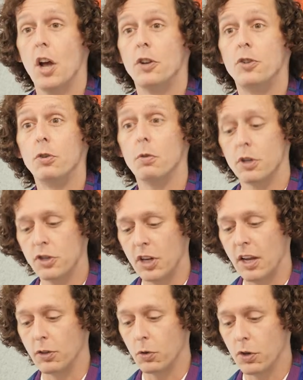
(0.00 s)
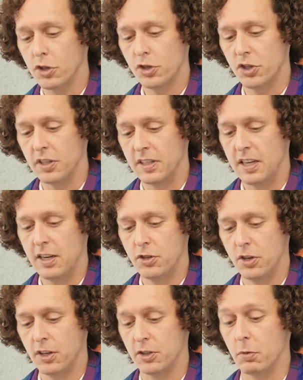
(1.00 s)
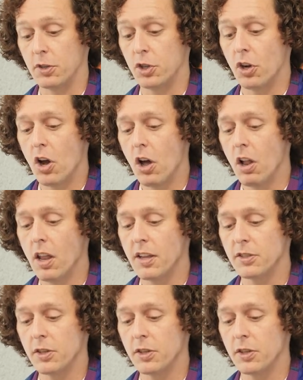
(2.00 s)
Jewish and Christian teachings which call us